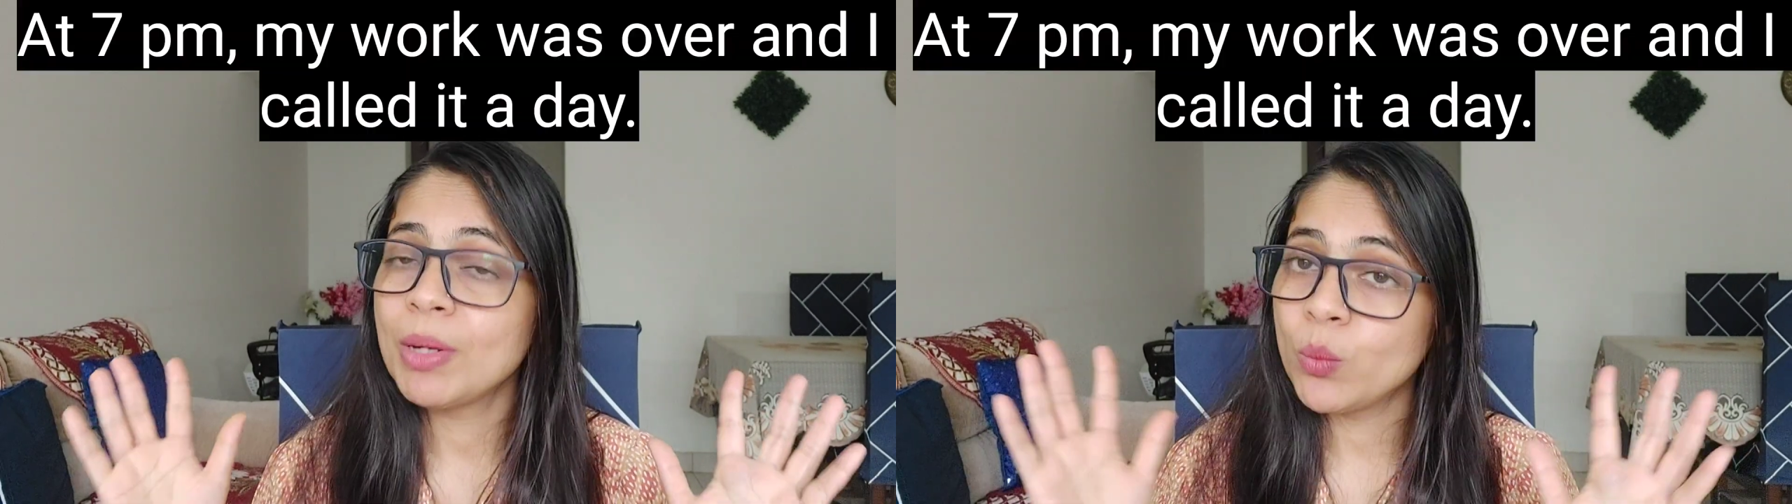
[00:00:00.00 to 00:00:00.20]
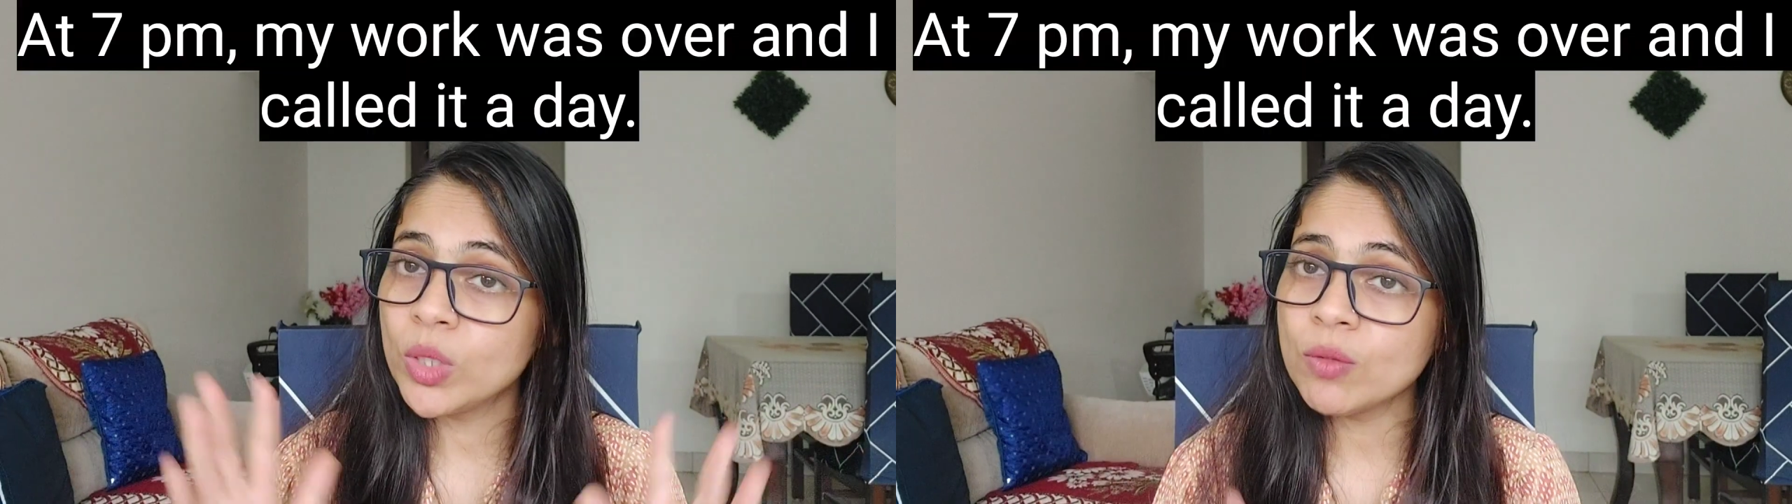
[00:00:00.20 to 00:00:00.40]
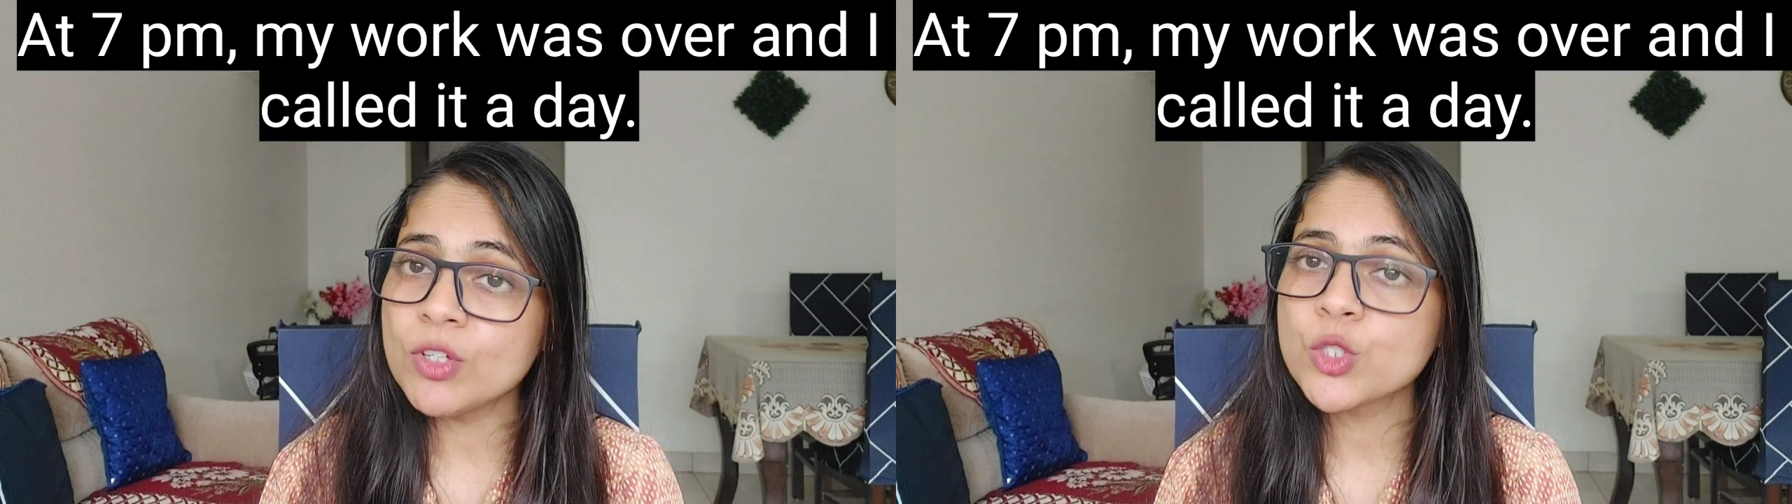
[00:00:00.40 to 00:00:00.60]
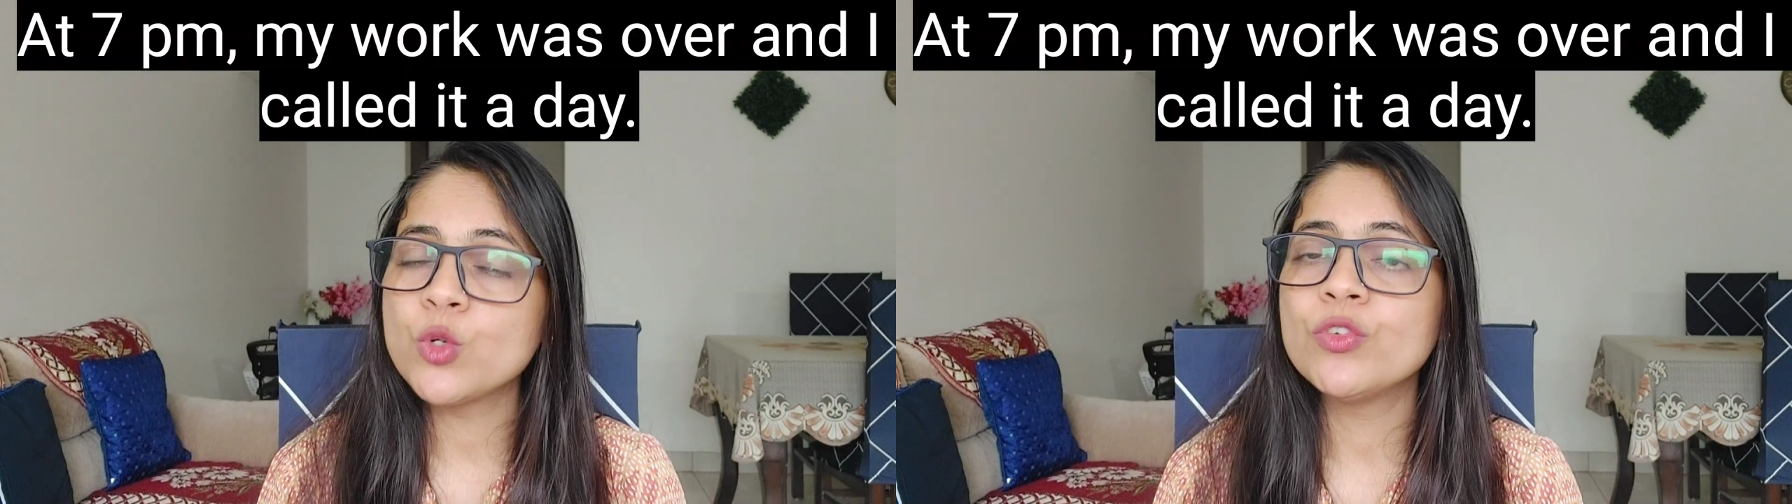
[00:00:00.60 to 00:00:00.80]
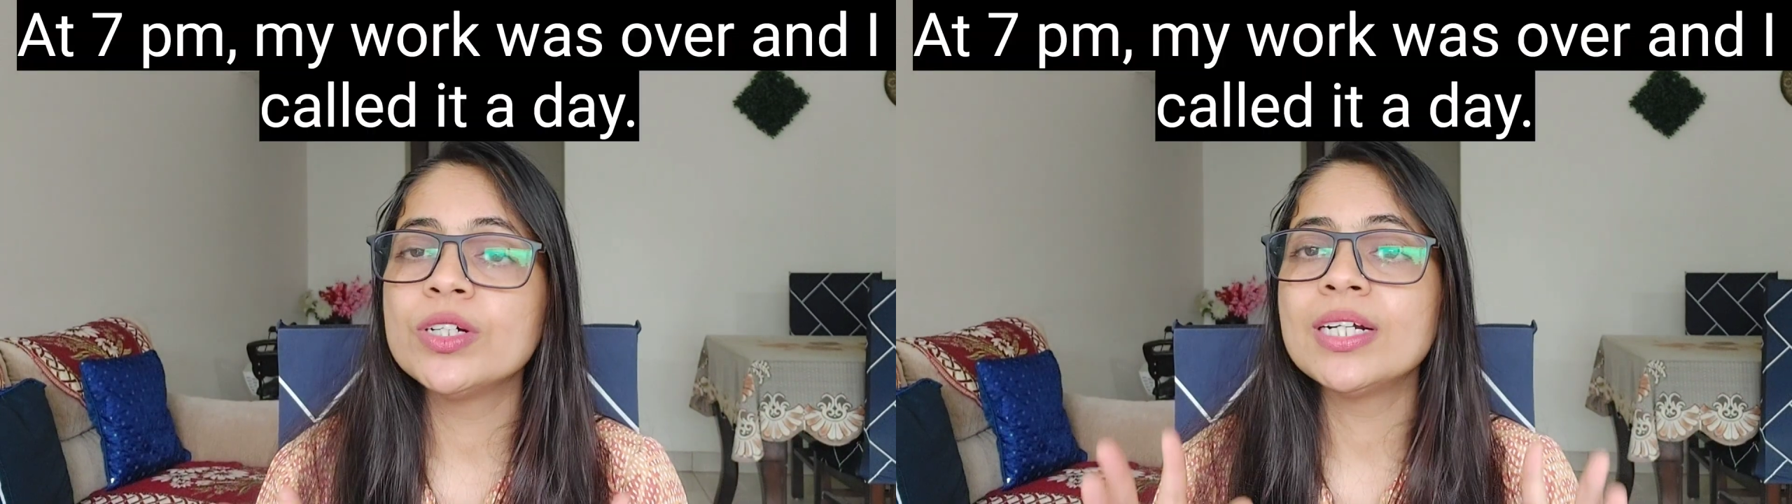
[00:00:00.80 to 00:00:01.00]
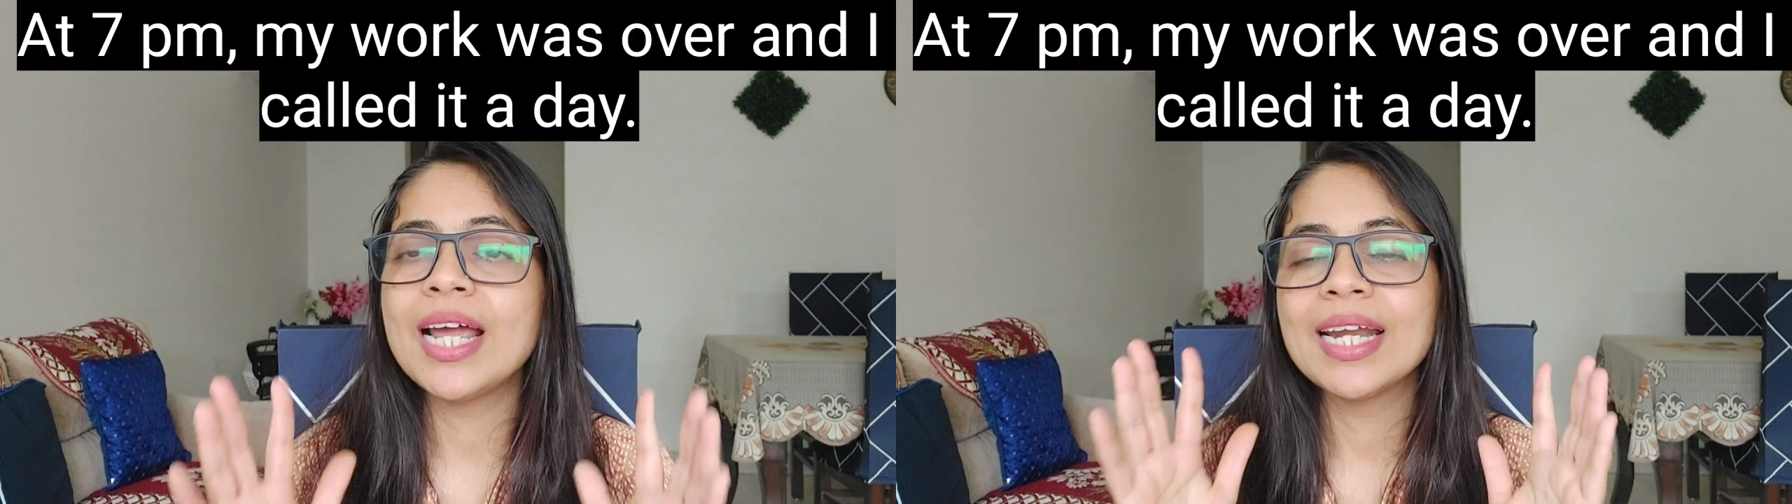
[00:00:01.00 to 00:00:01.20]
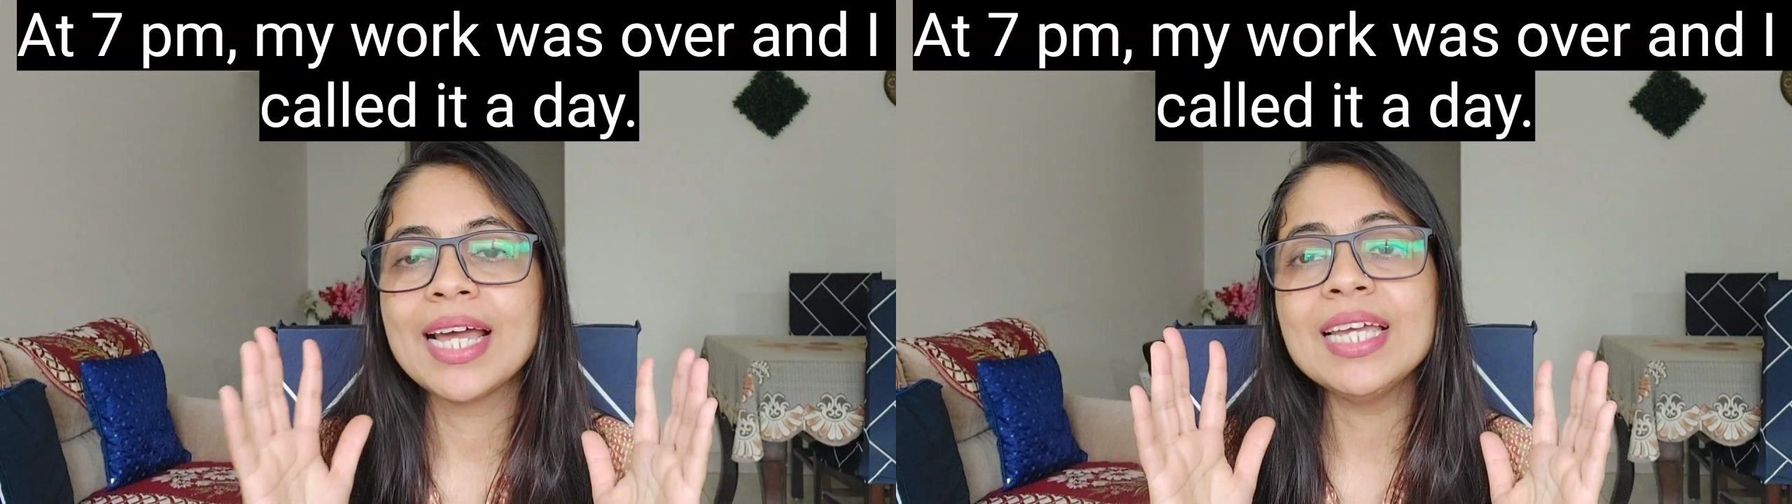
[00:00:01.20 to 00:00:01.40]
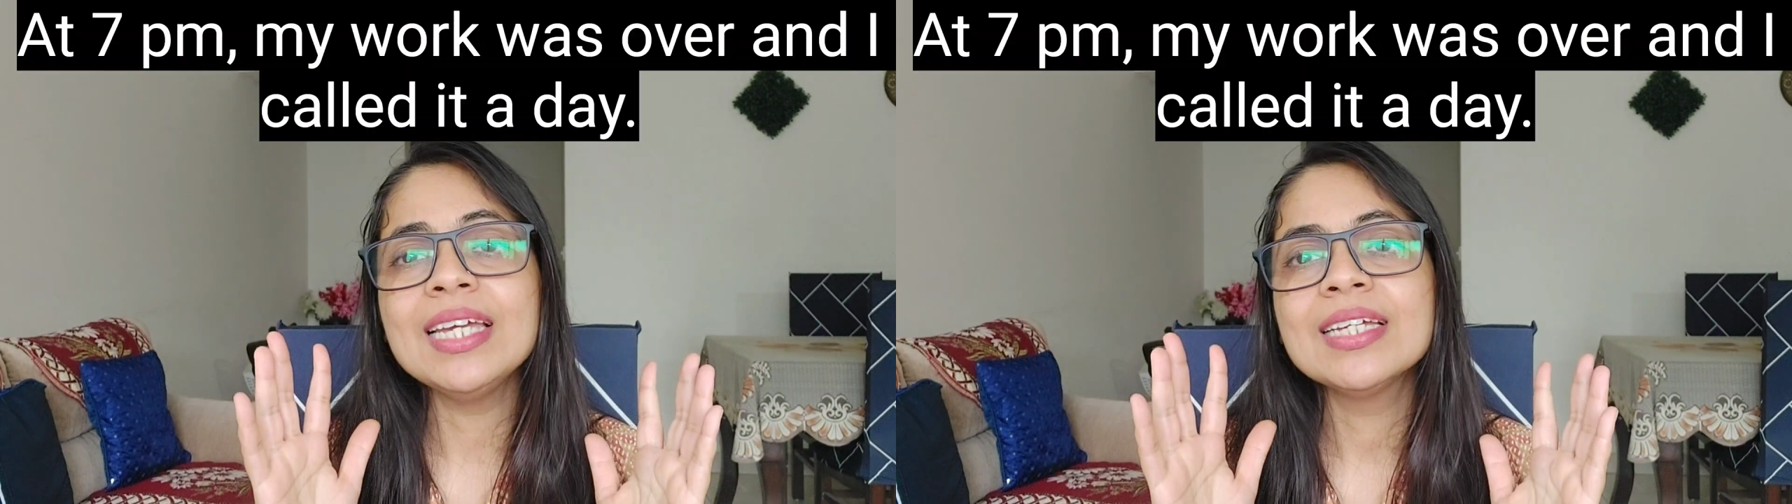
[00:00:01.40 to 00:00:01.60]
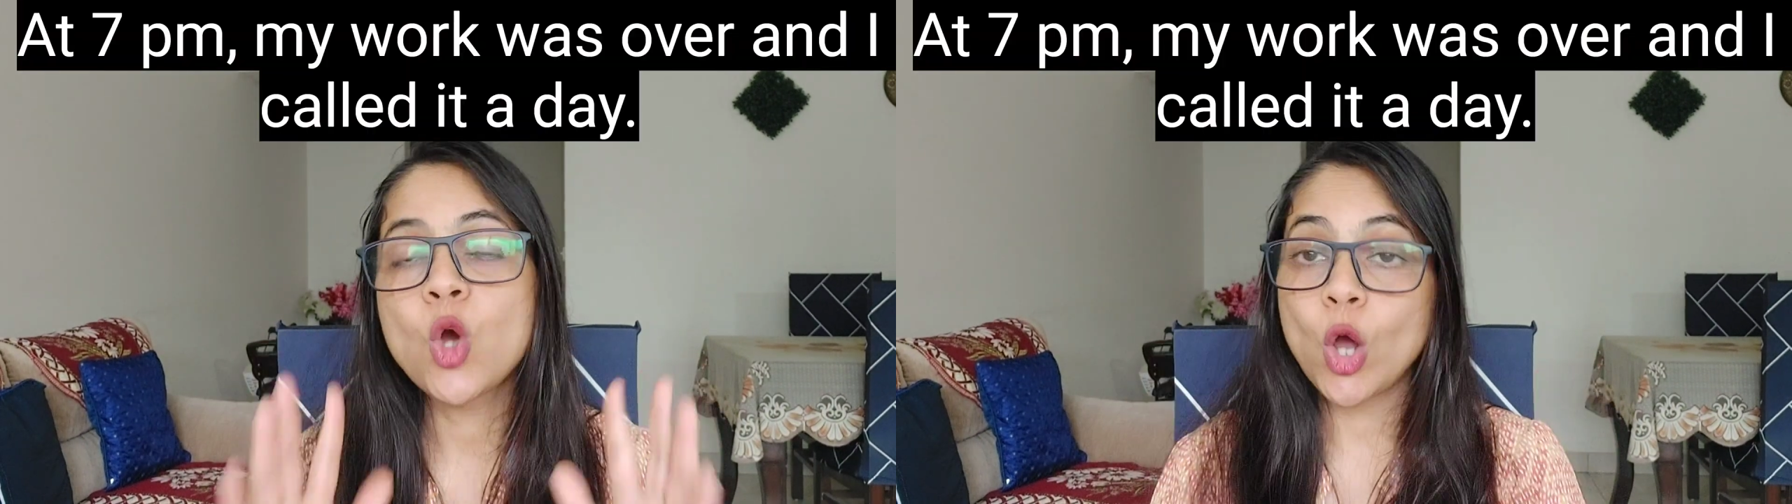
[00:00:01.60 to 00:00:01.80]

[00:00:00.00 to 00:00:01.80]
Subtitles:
my work was over and I